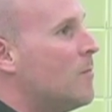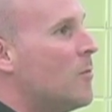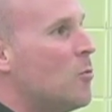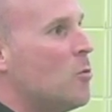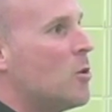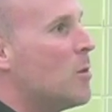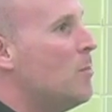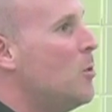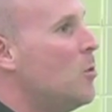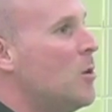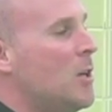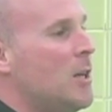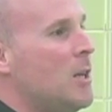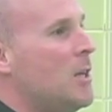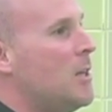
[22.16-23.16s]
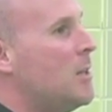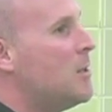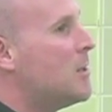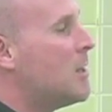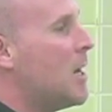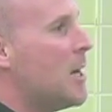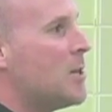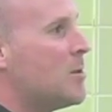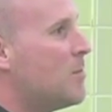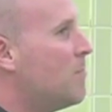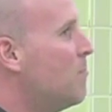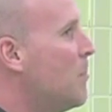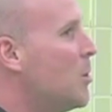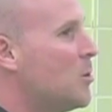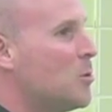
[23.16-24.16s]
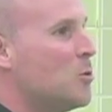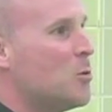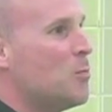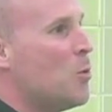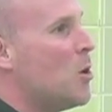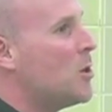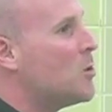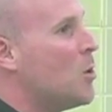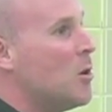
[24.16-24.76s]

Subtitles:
through the community / middle school sports,